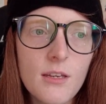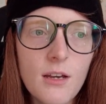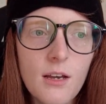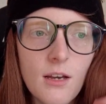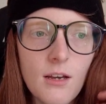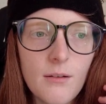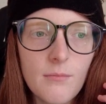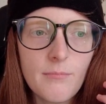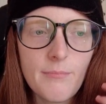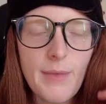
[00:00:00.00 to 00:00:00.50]

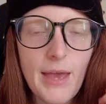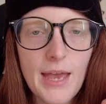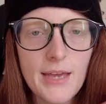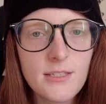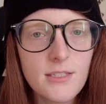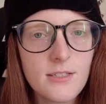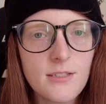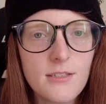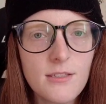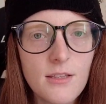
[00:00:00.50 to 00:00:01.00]
the
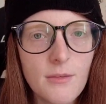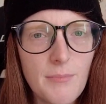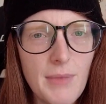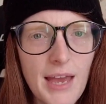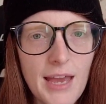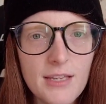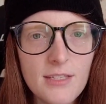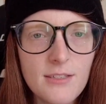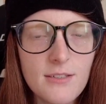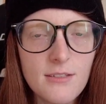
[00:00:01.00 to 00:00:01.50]

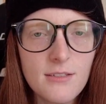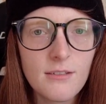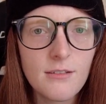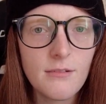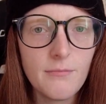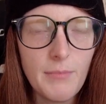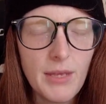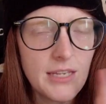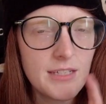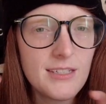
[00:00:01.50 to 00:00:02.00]
mask
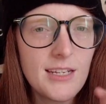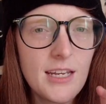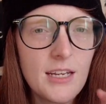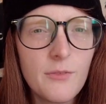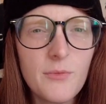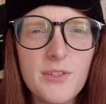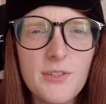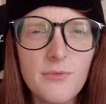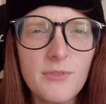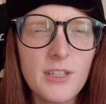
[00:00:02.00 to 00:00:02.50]
mandate,
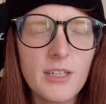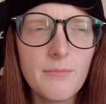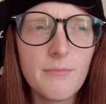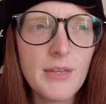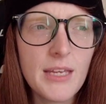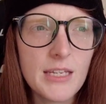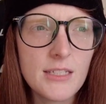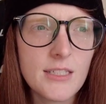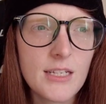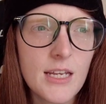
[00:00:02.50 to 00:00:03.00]
it wasn't really a
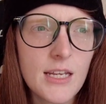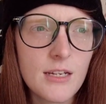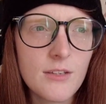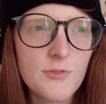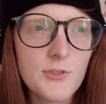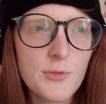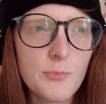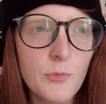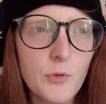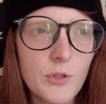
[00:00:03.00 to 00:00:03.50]
mandate, it
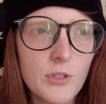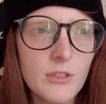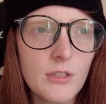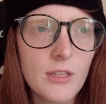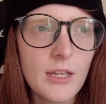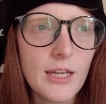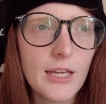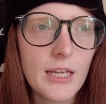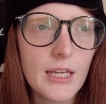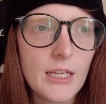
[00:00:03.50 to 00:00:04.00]
was more
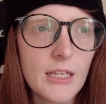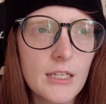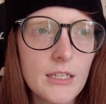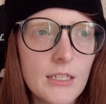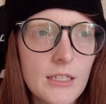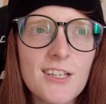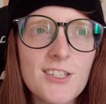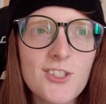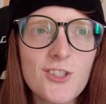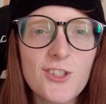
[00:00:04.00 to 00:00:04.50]
like
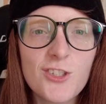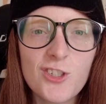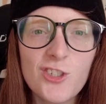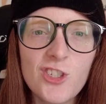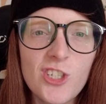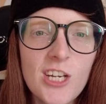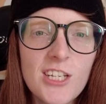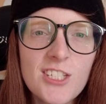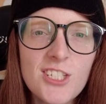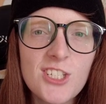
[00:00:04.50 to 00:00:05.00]
a
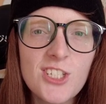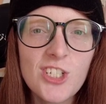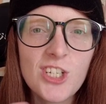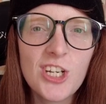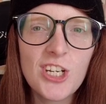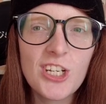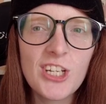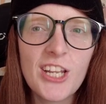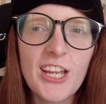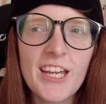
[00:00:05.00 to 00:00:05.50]

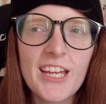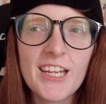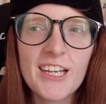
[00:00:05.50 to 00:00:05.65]
suggestion,